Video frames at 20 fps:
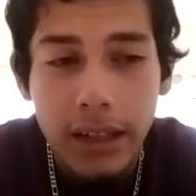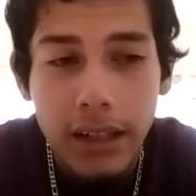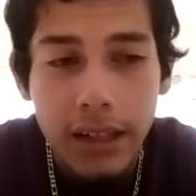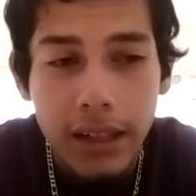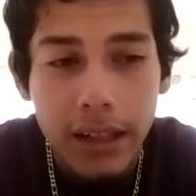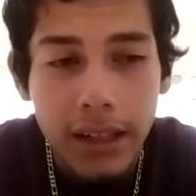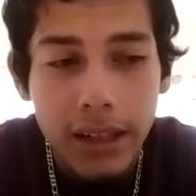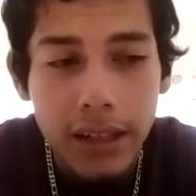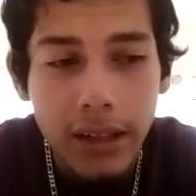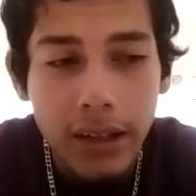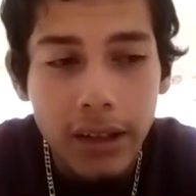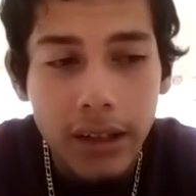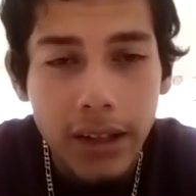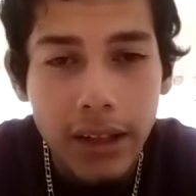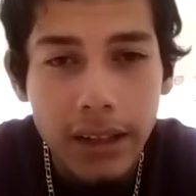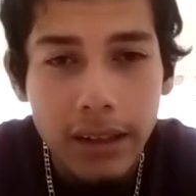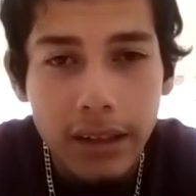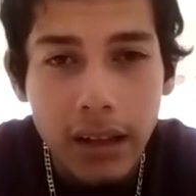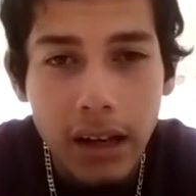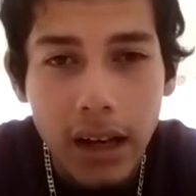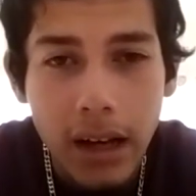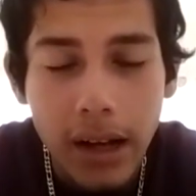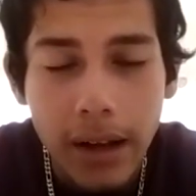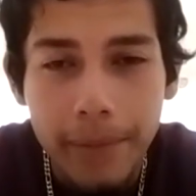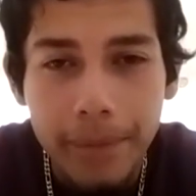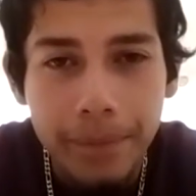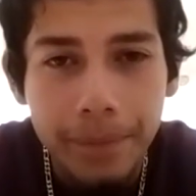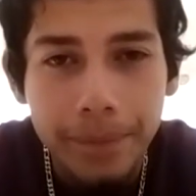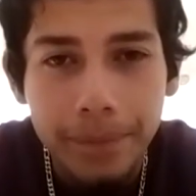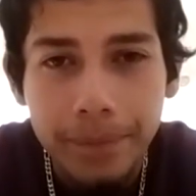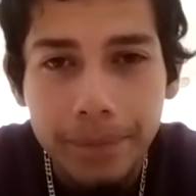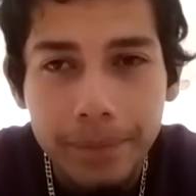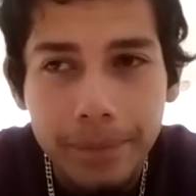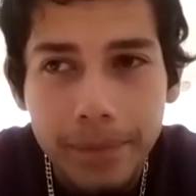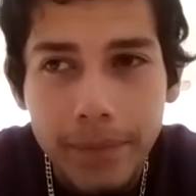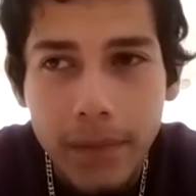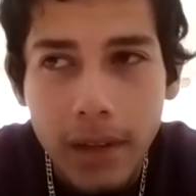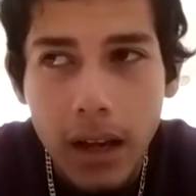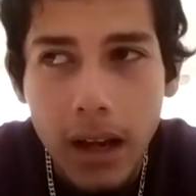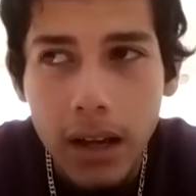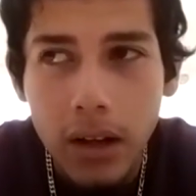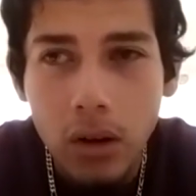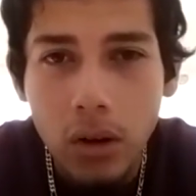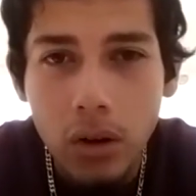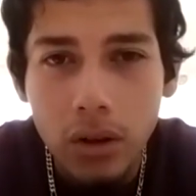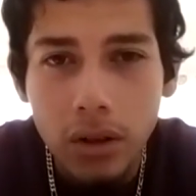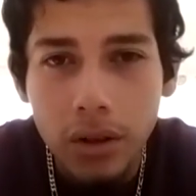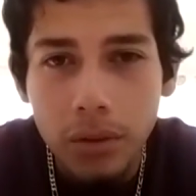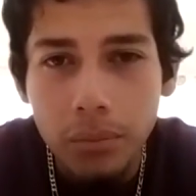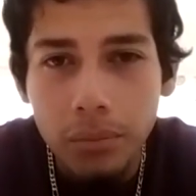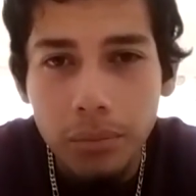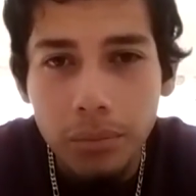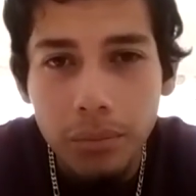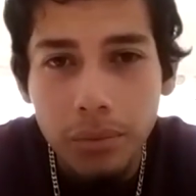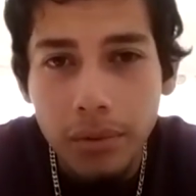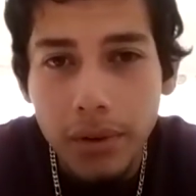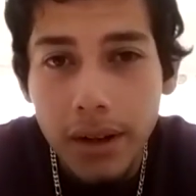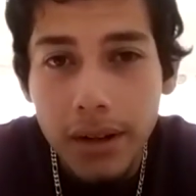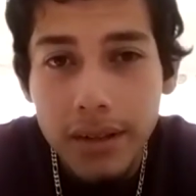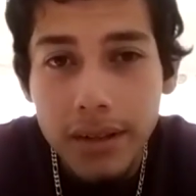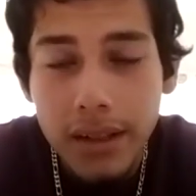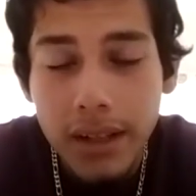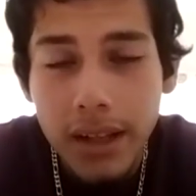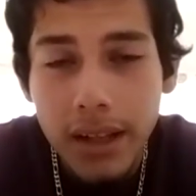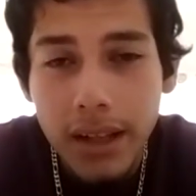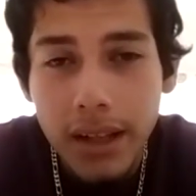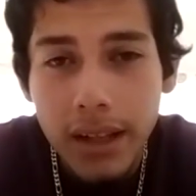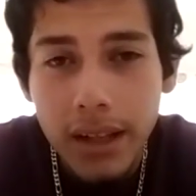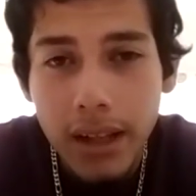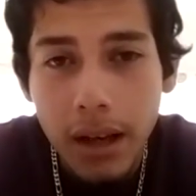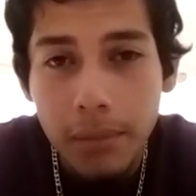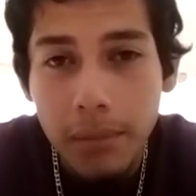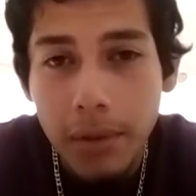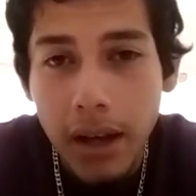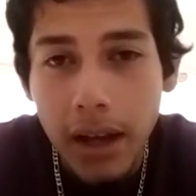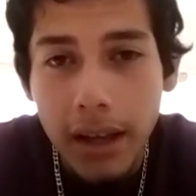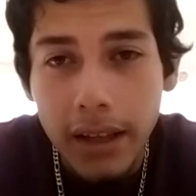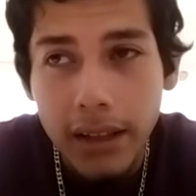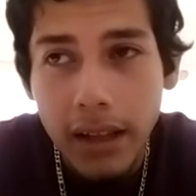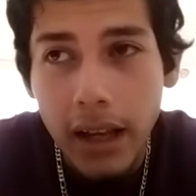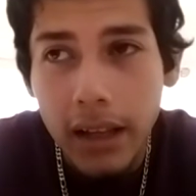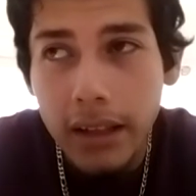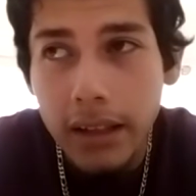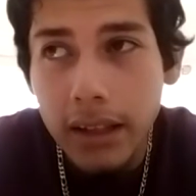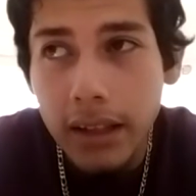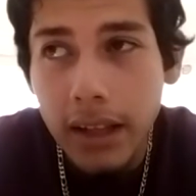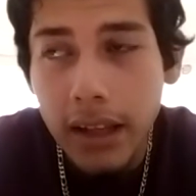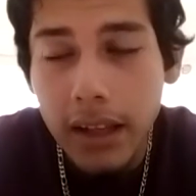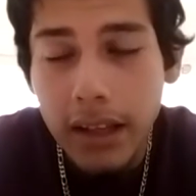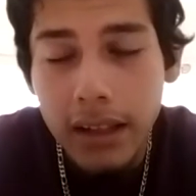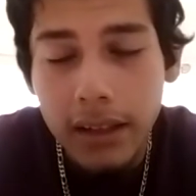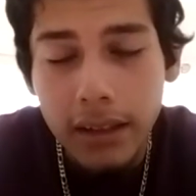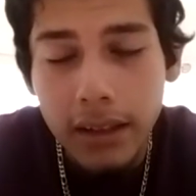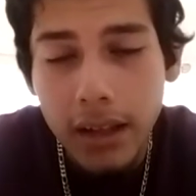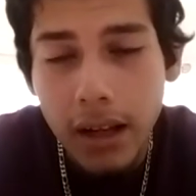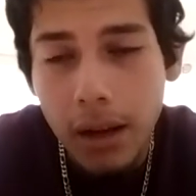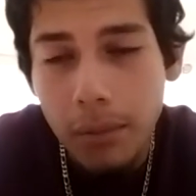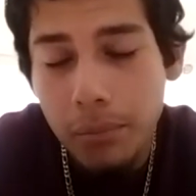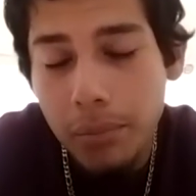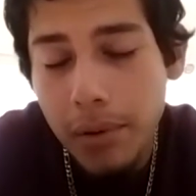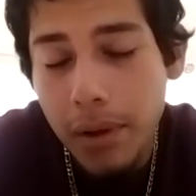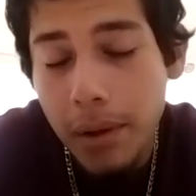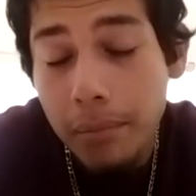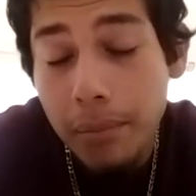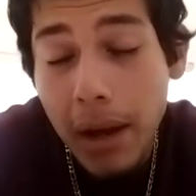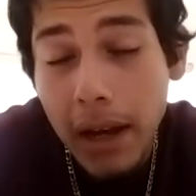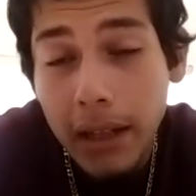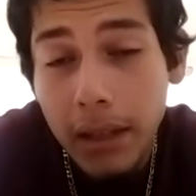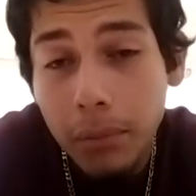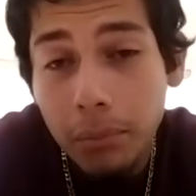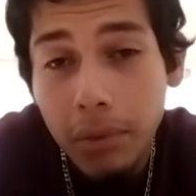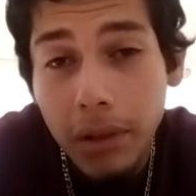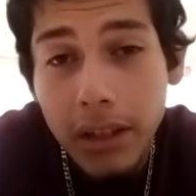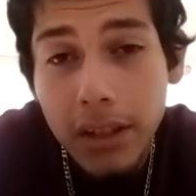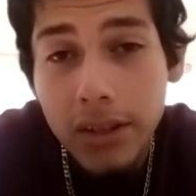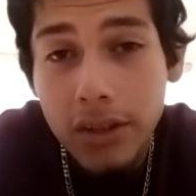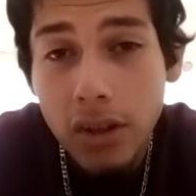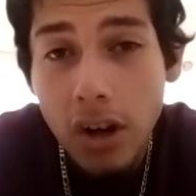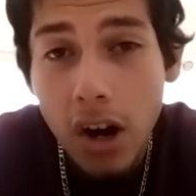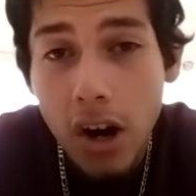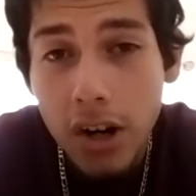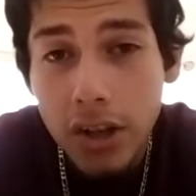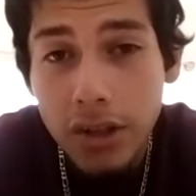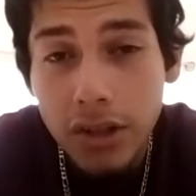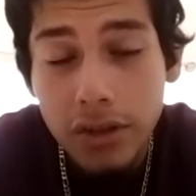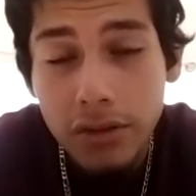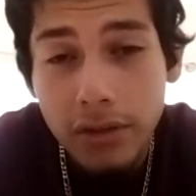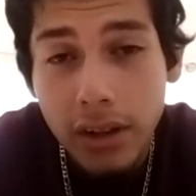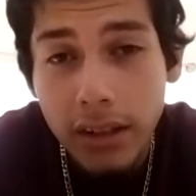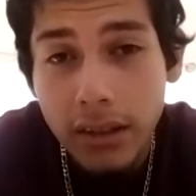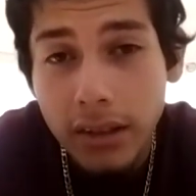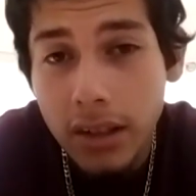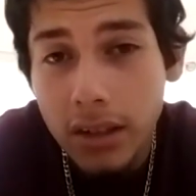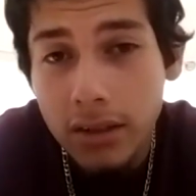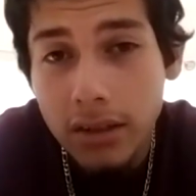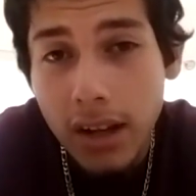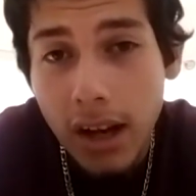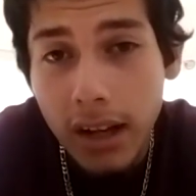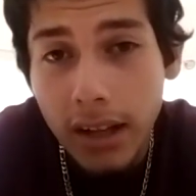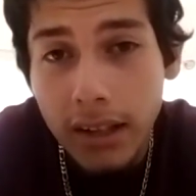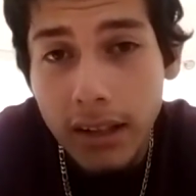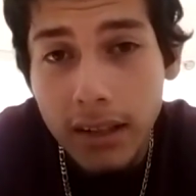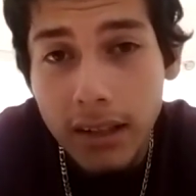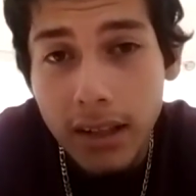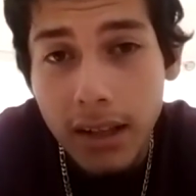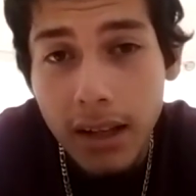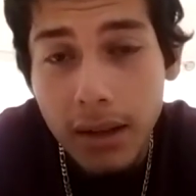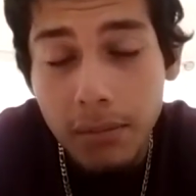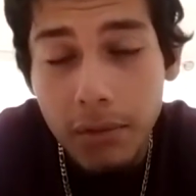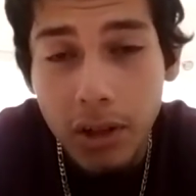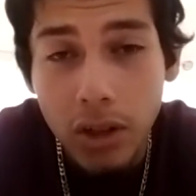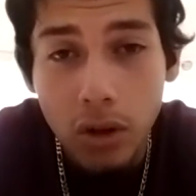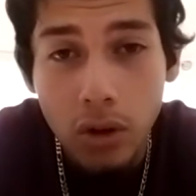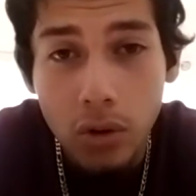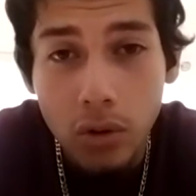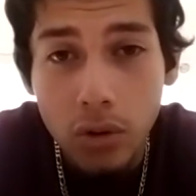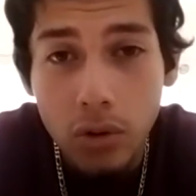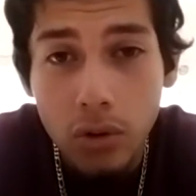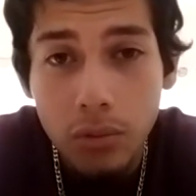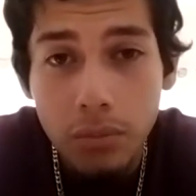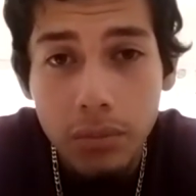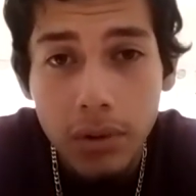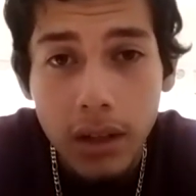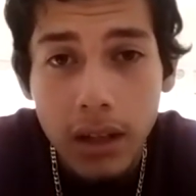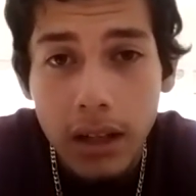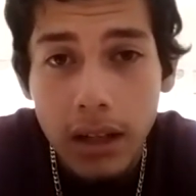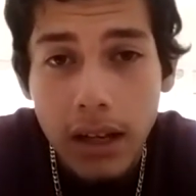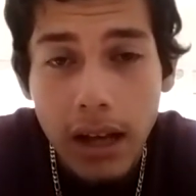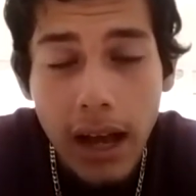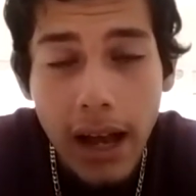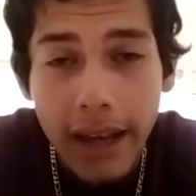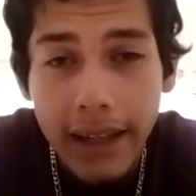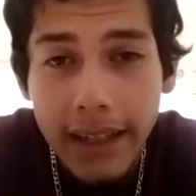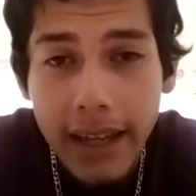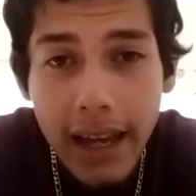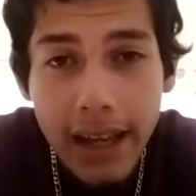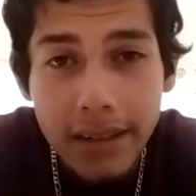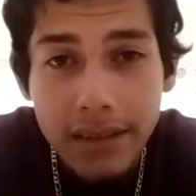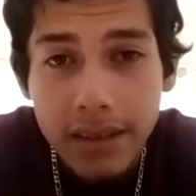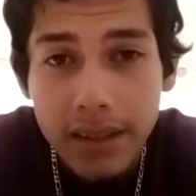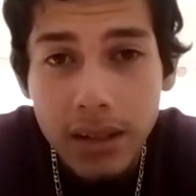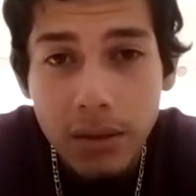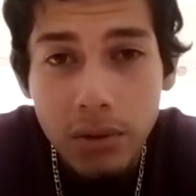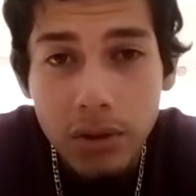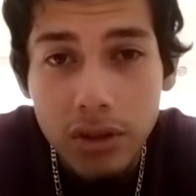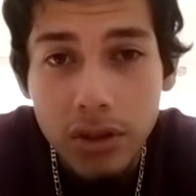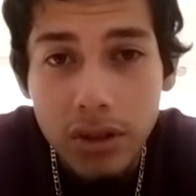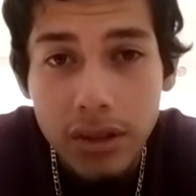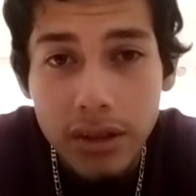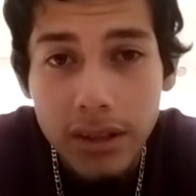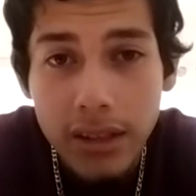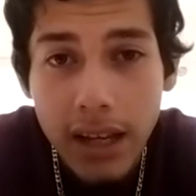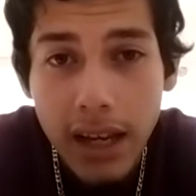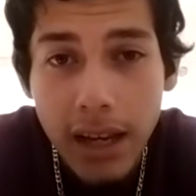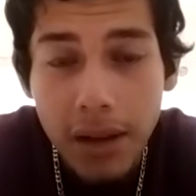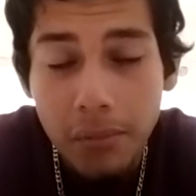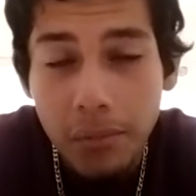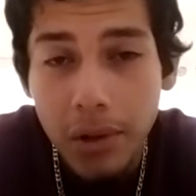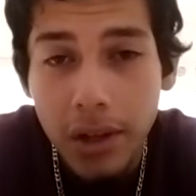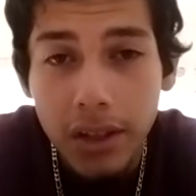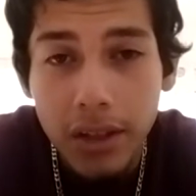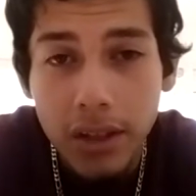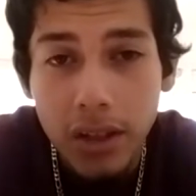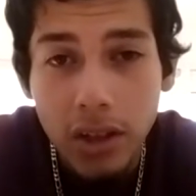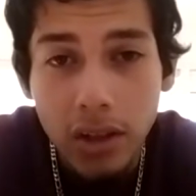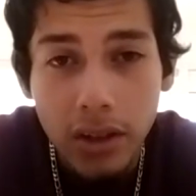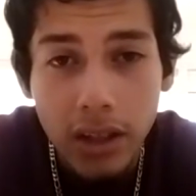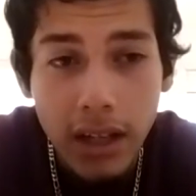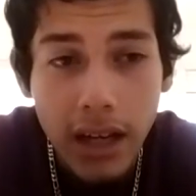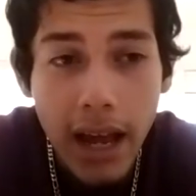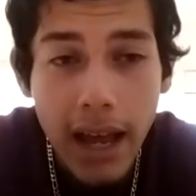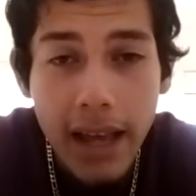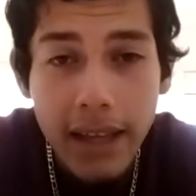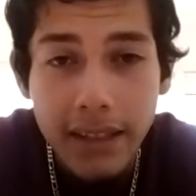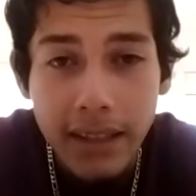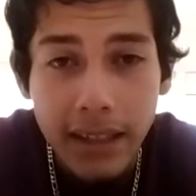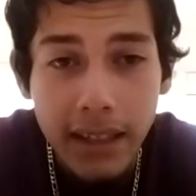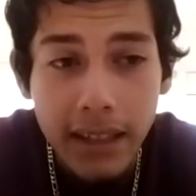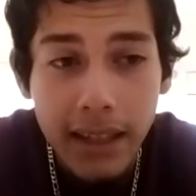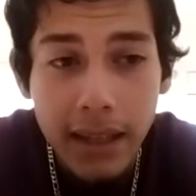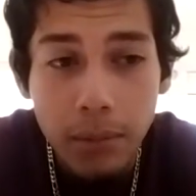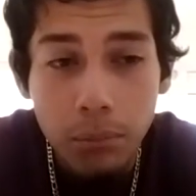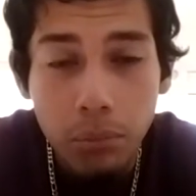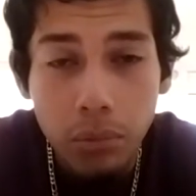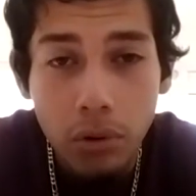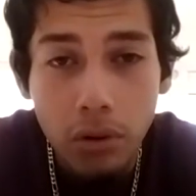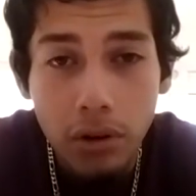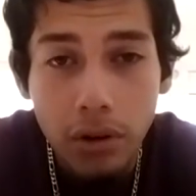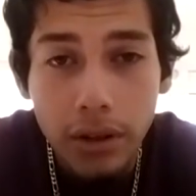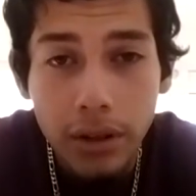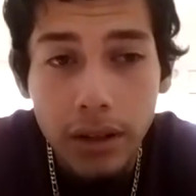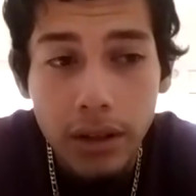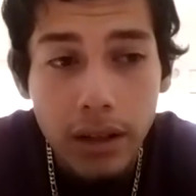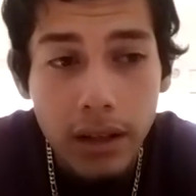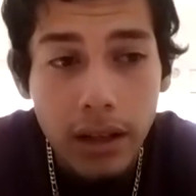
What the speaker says: And I go to prison. I mean, I'm back in the police car. She's right there talking to them in the group. I can't see what she's saying, but the guy has a clipboard,